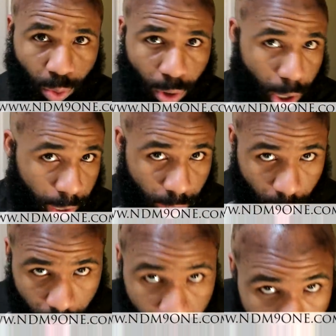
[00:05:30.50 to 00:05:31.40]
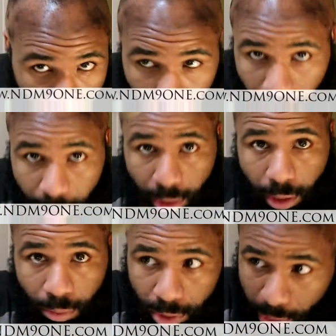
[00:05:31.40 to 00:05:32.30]
you worry though because we're going to blend it
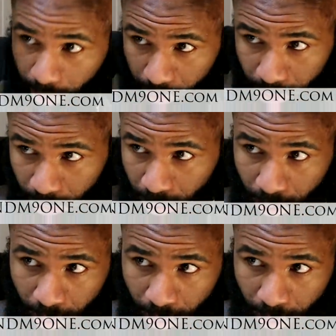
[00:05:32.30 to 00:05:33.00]
in with this.